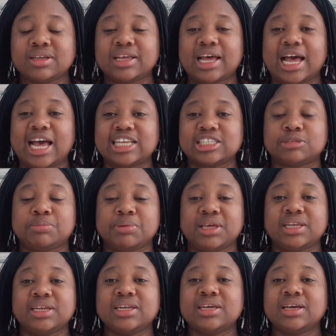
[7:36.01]
has
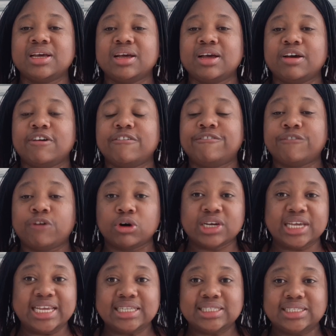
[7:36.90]
been
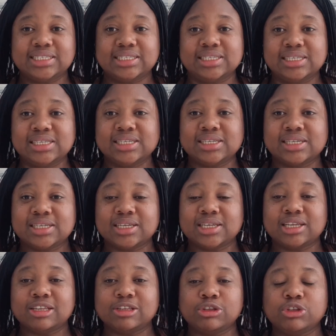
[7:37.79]
480,
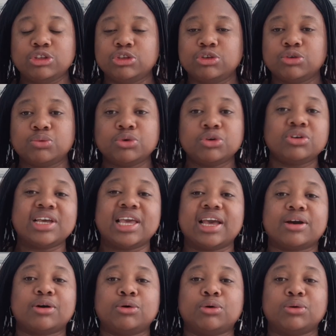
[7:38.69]
you wouldn't
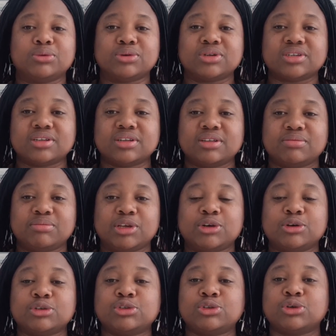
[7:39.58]
get called
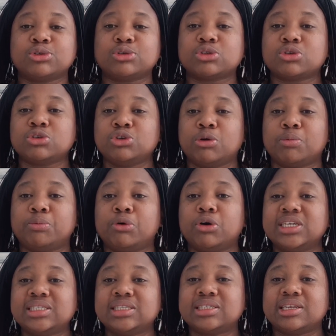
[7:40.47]
because your
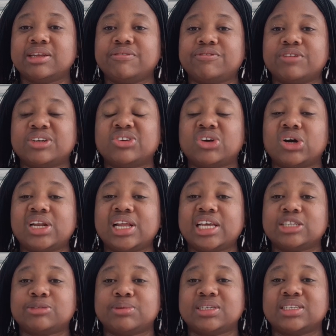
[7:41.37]
points in the Federal
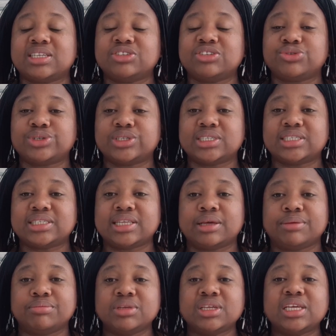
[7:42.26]
Express Entry
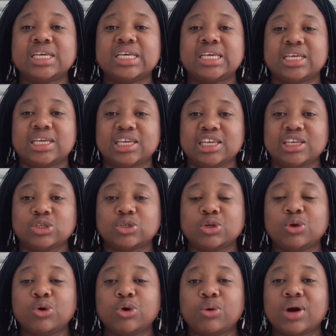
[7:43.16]
system
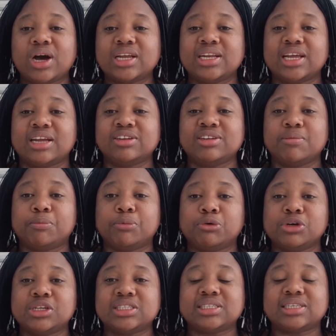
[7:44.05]
is lower than the
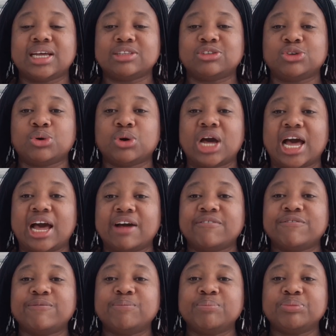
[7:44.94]
points that you
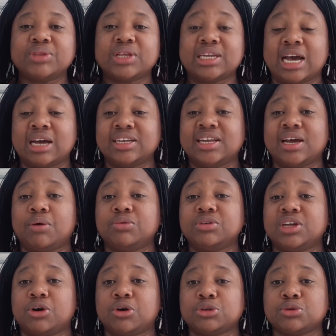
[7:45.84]
have, that
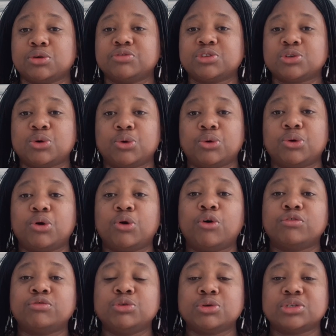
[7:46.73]
the cutoff score
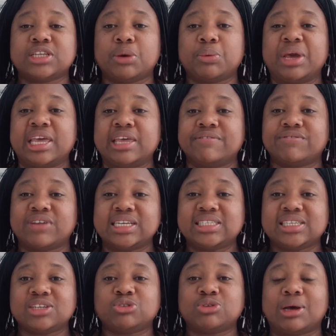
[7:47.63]
of those that were
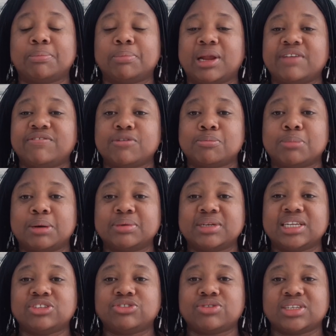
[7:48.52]
invited to apply for
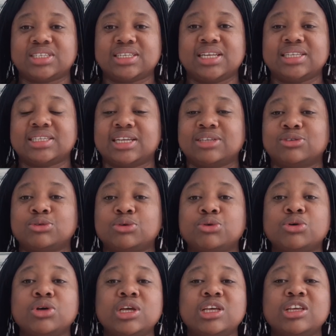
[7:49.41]
permanent residence. And
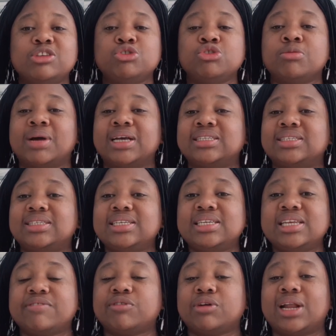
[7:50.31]
so you might
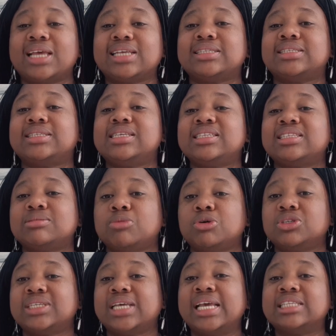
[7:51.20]
sit there for like 6
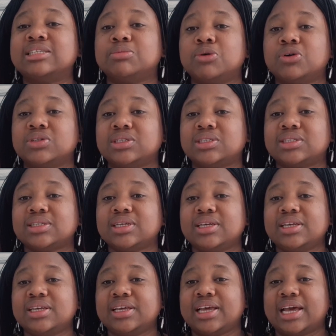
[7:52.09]
months, 8 months.
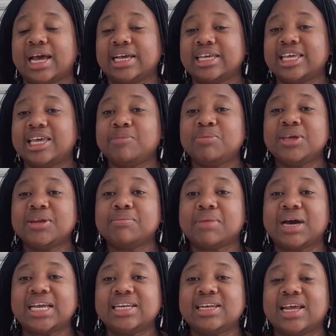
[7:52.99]
And keep in
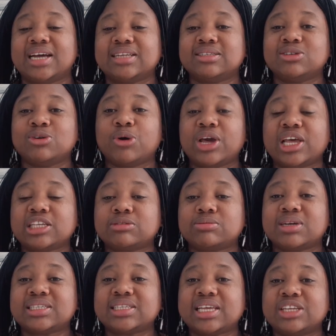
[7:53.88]
mind that your
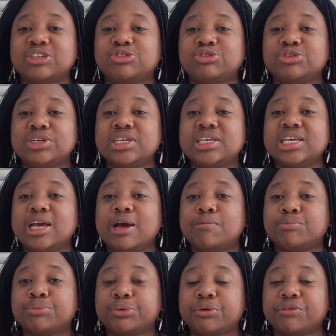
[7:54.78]
Express Entry
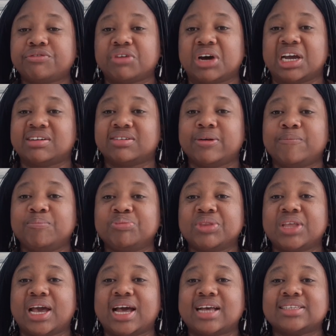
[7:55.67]
profile
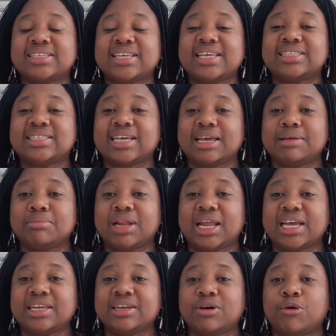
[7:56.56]
has a
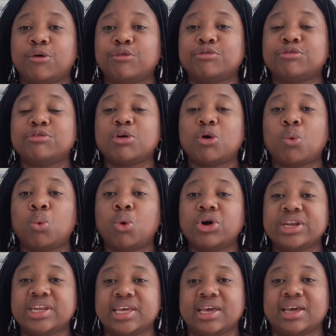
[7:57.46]
timeline of
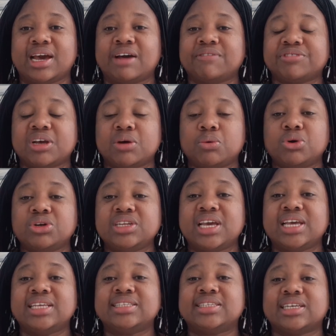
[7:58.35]
1 year. After 1
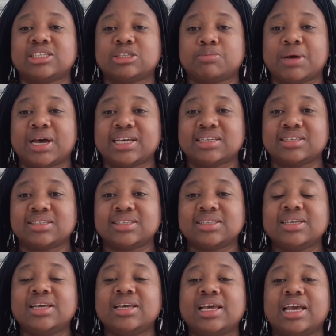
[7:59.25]
year, it expires
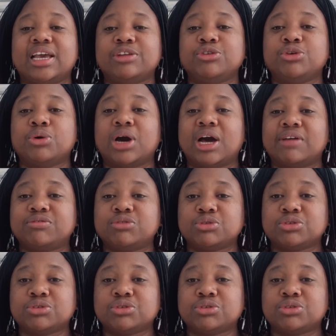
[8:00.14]
and you have to